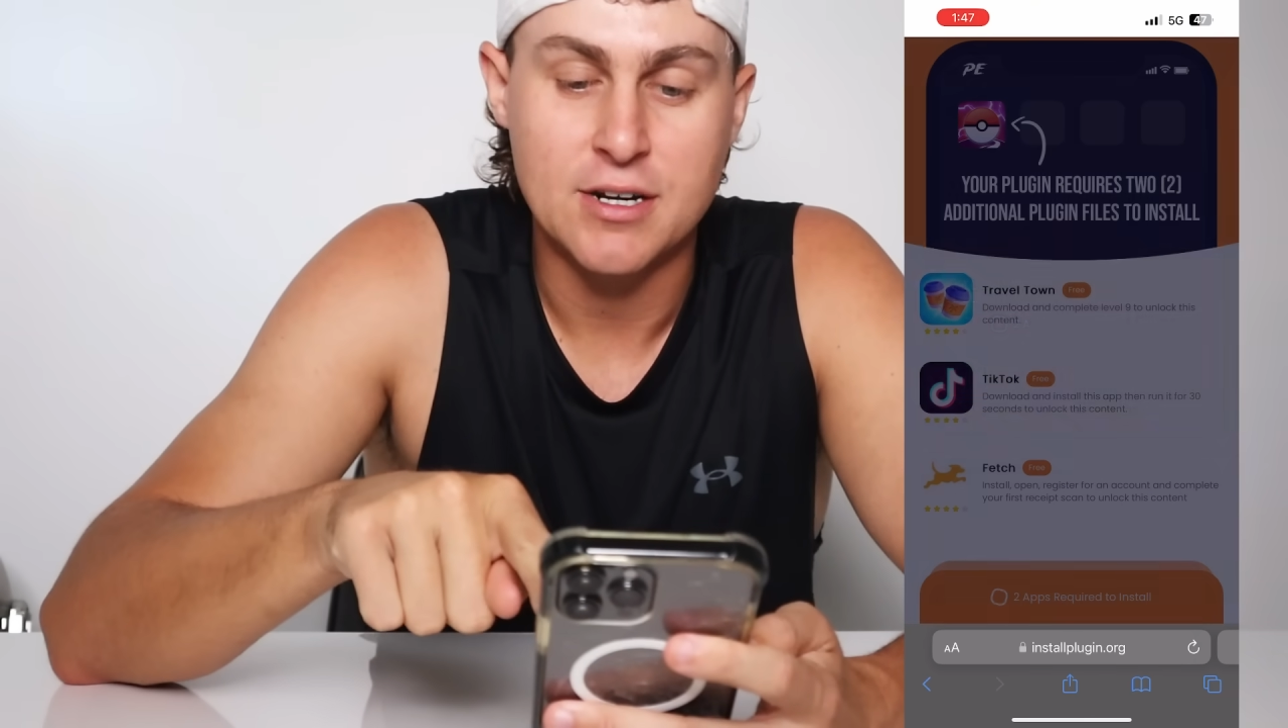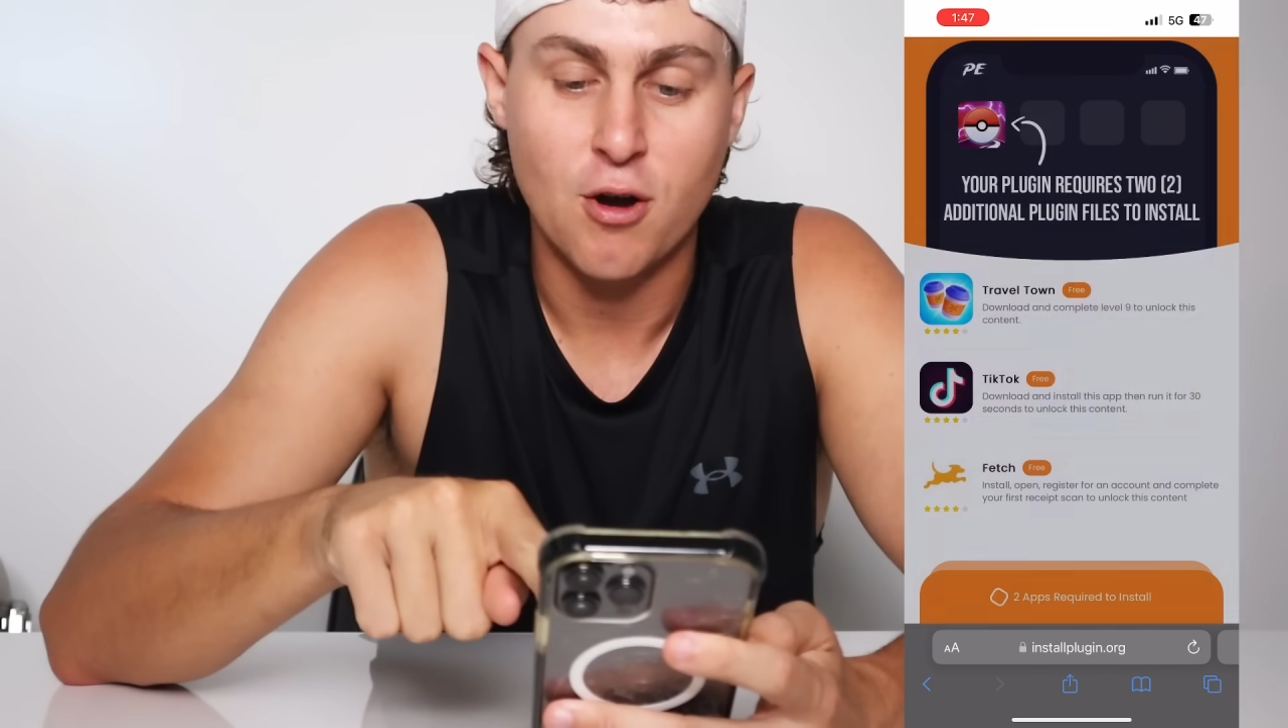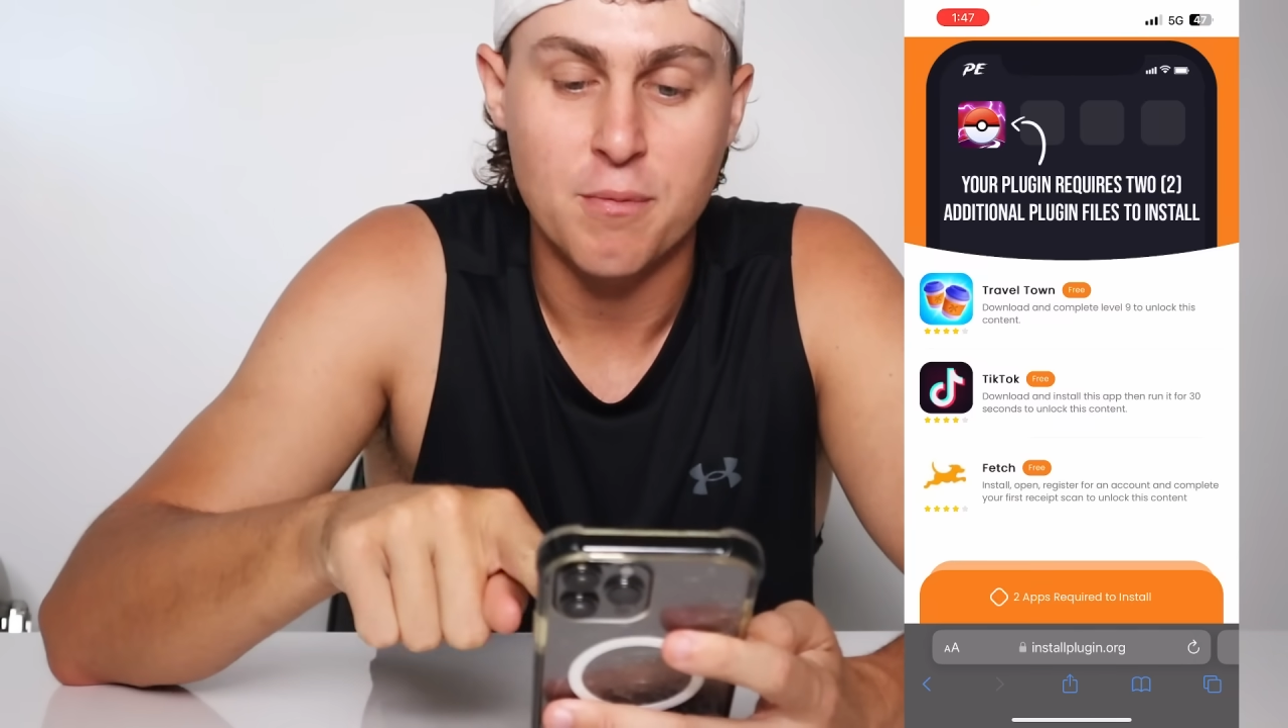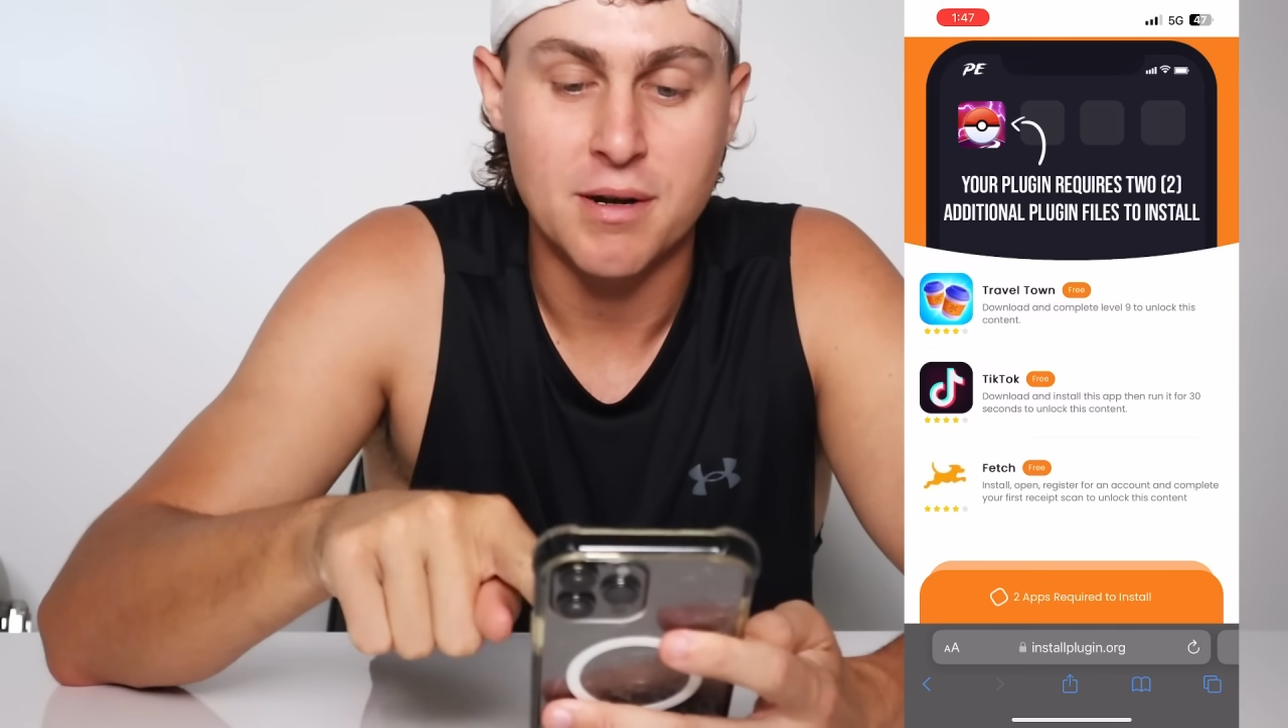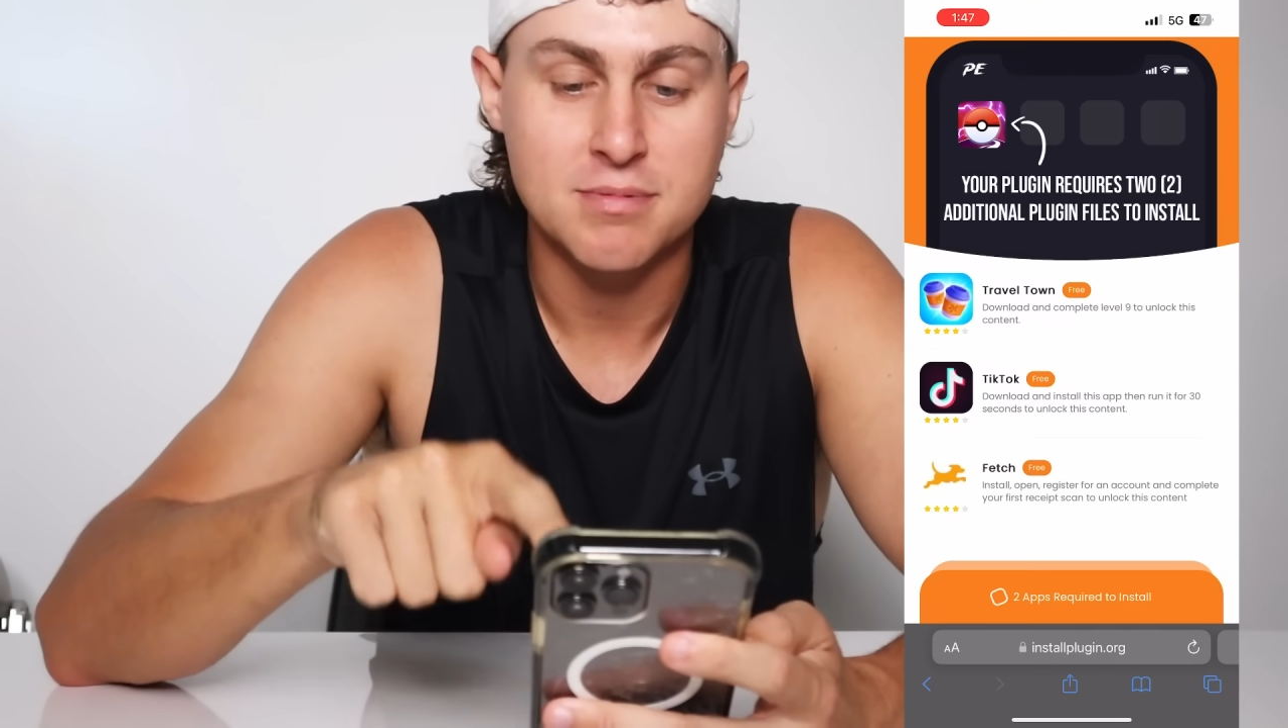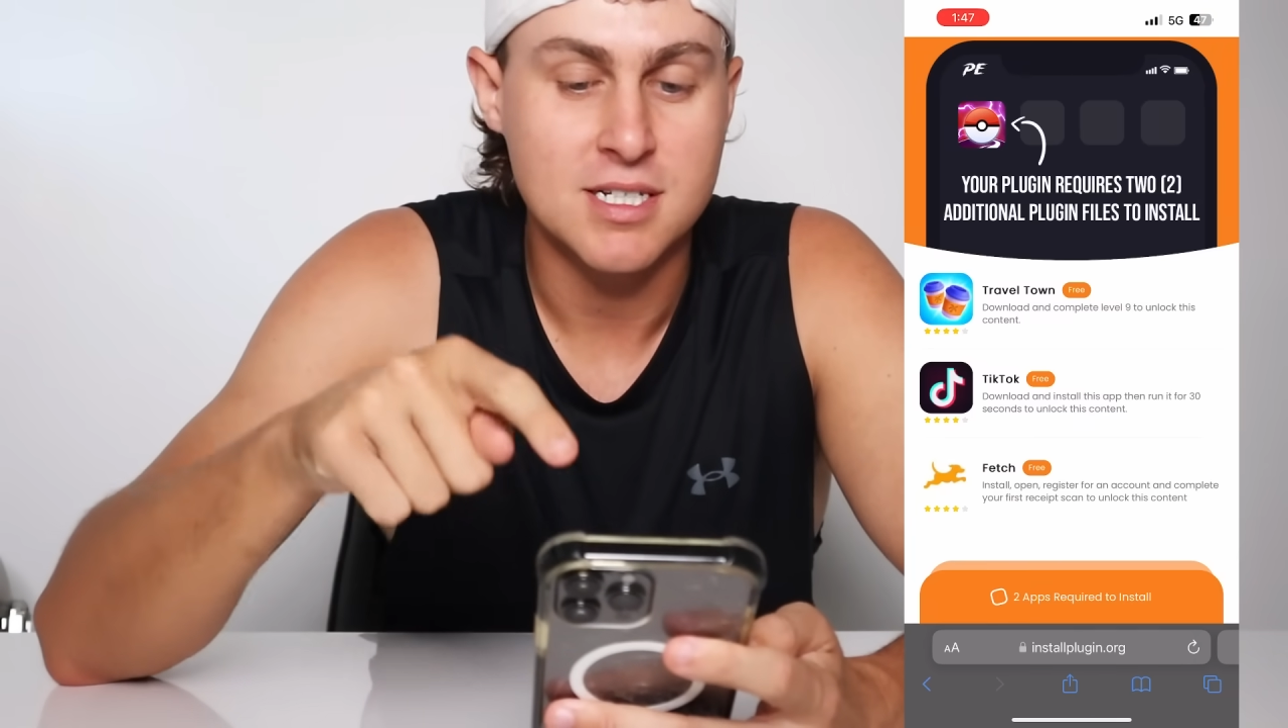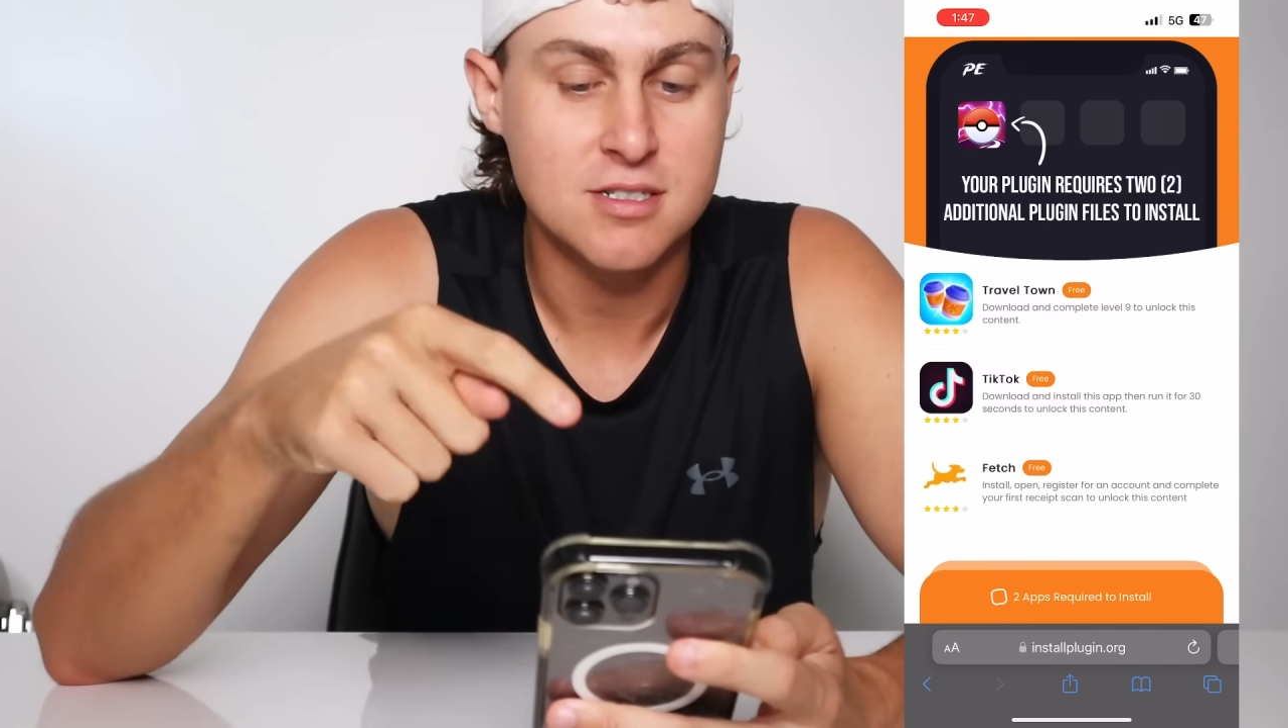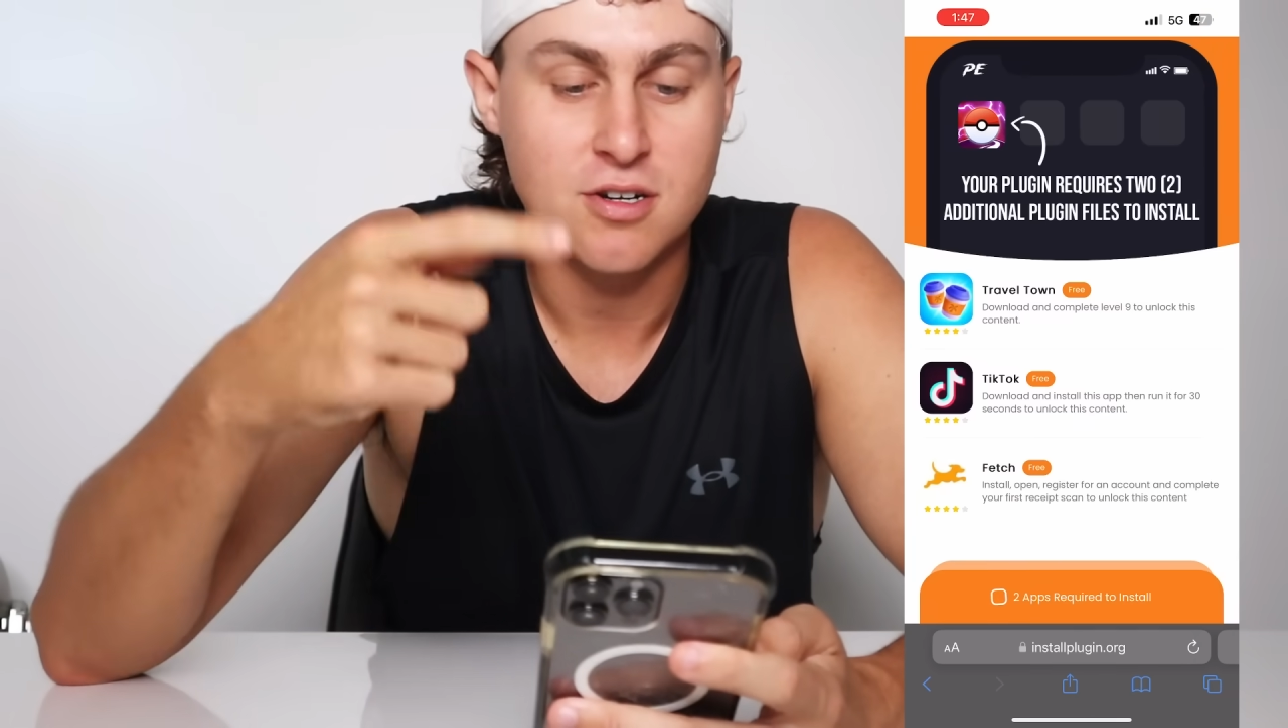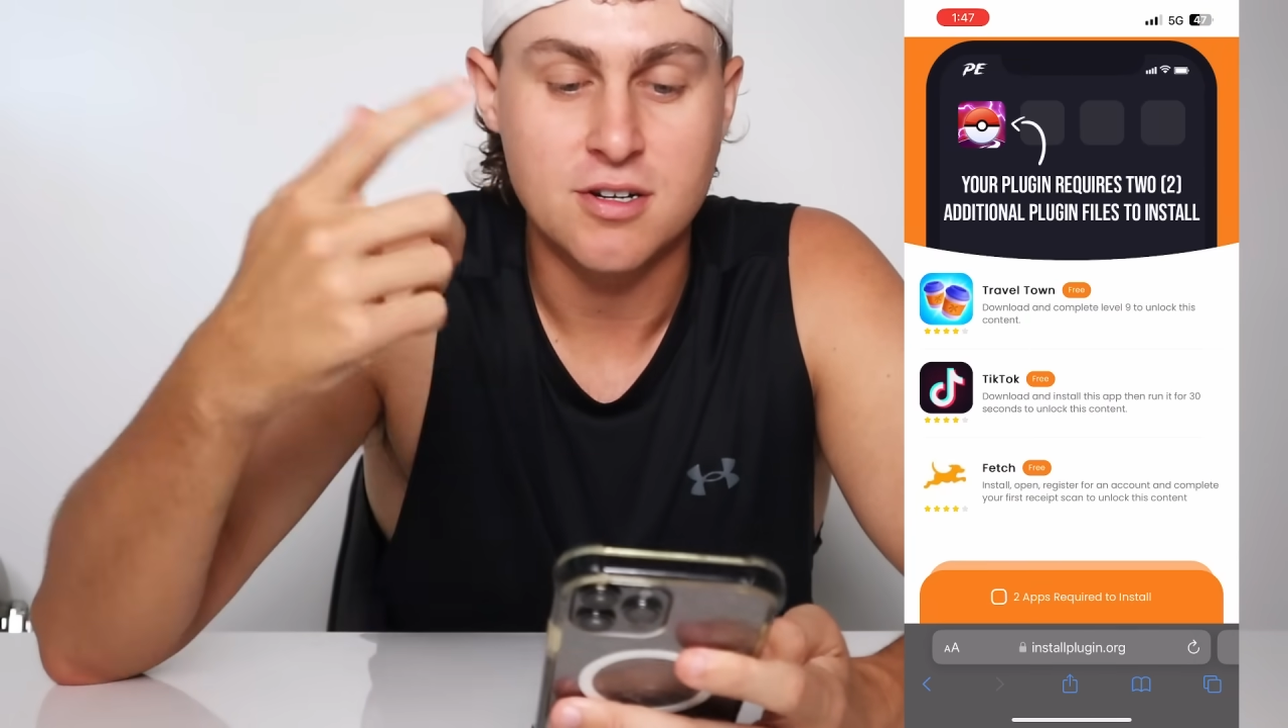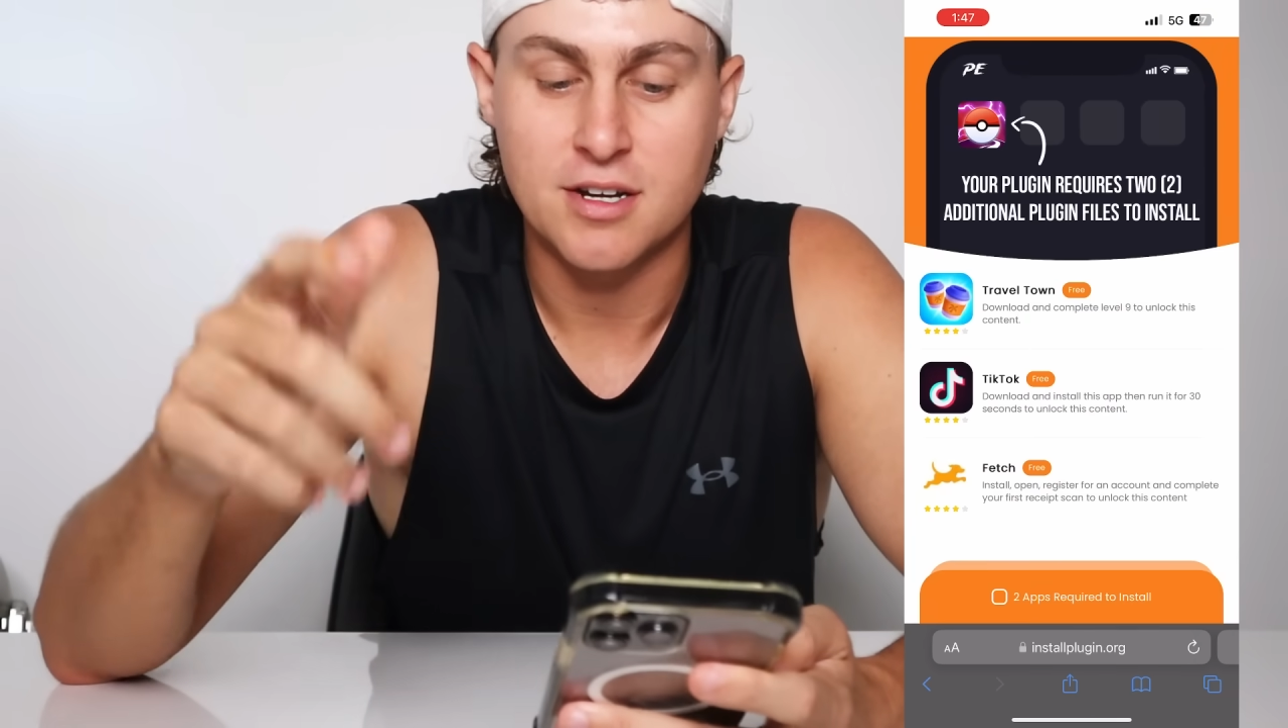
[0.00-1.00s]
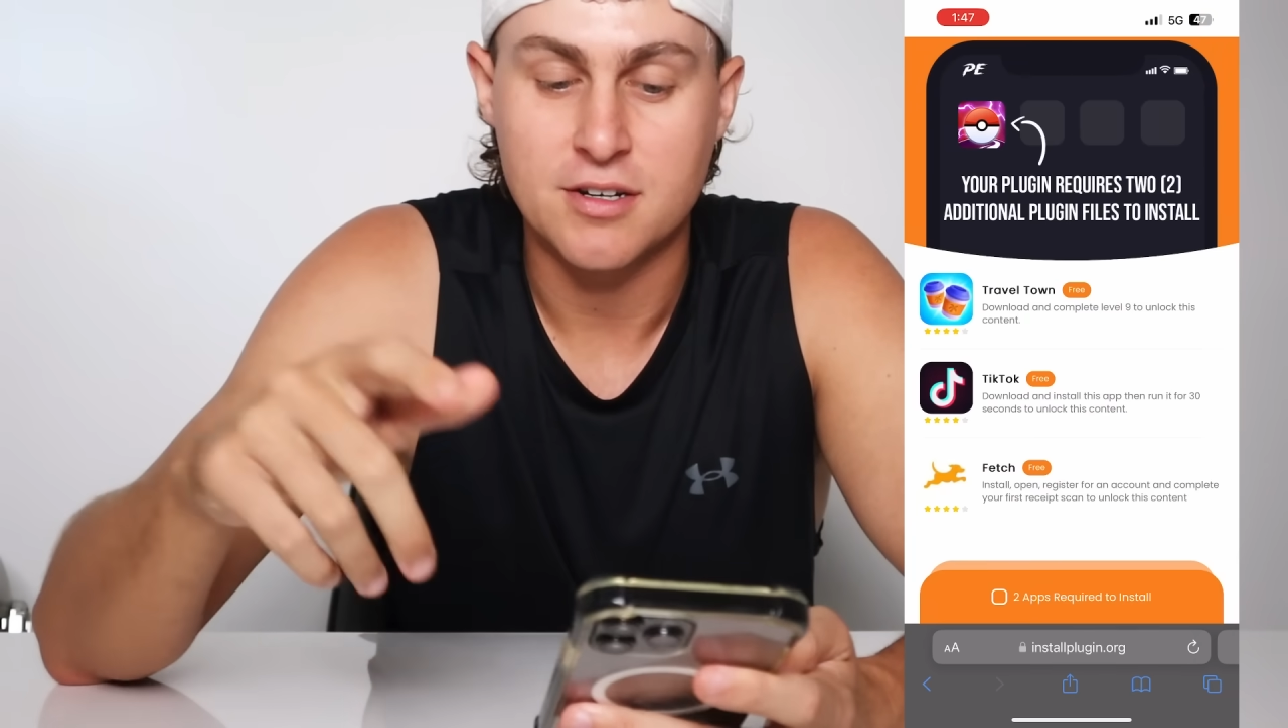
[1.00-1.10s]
and open up TikTok